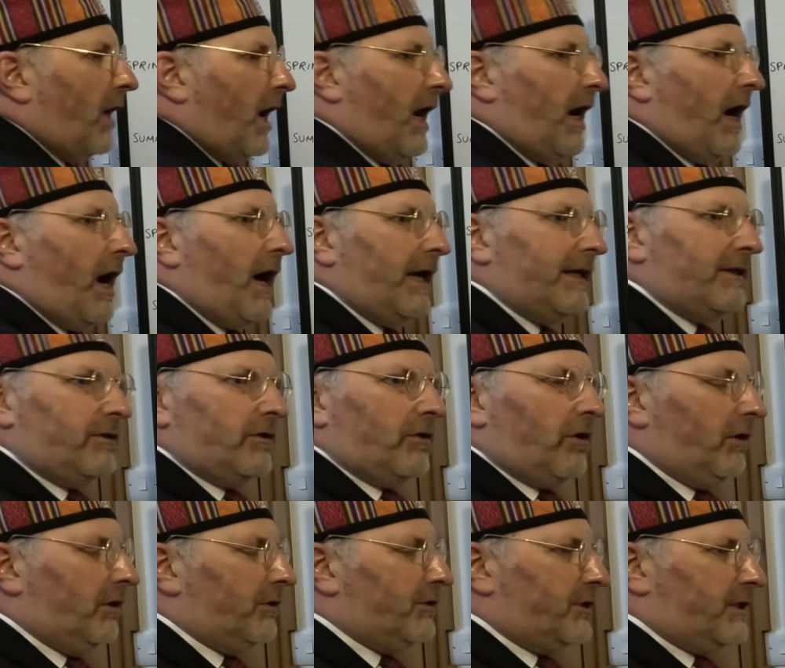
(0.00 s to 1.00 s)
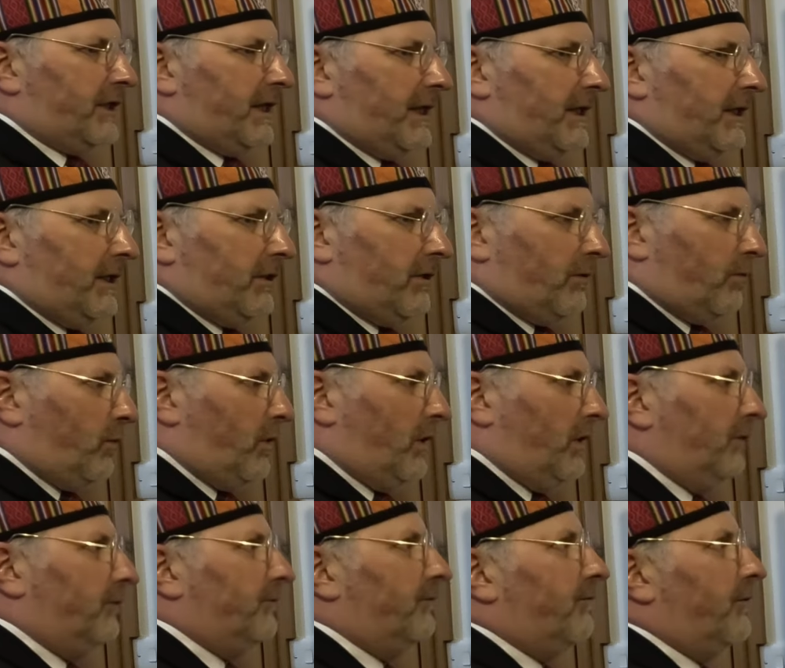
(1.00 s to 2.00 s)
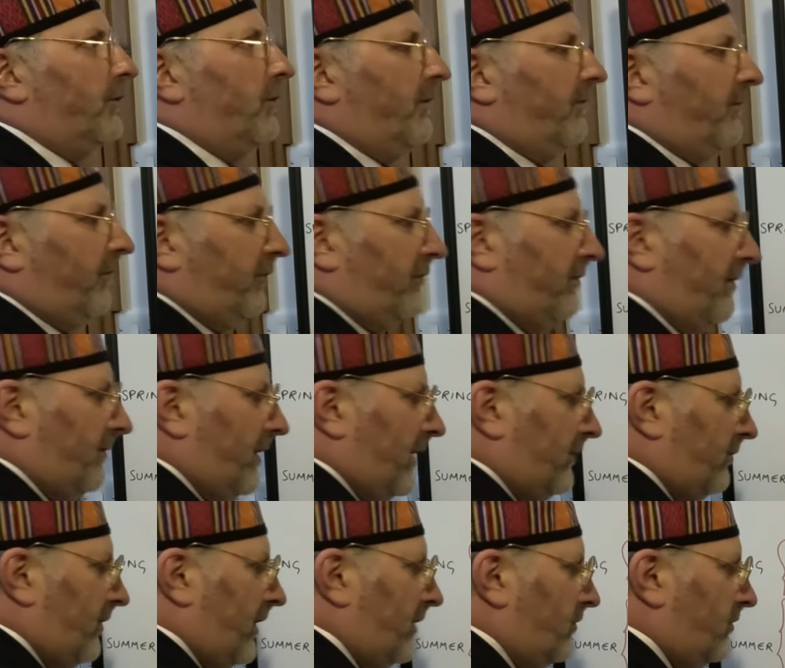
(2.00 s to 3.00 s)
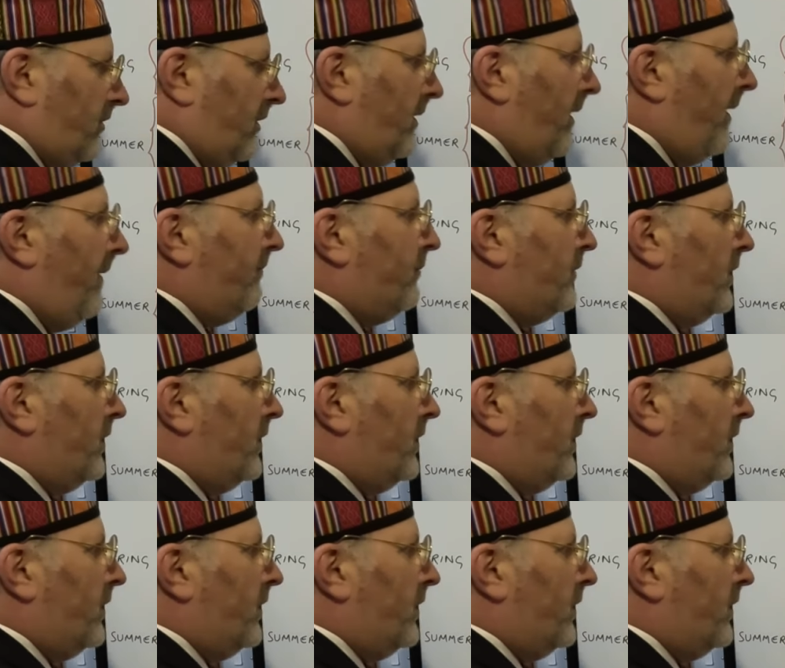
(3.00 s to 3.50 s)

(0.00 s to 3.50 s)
ideology, the worldview of a civilization.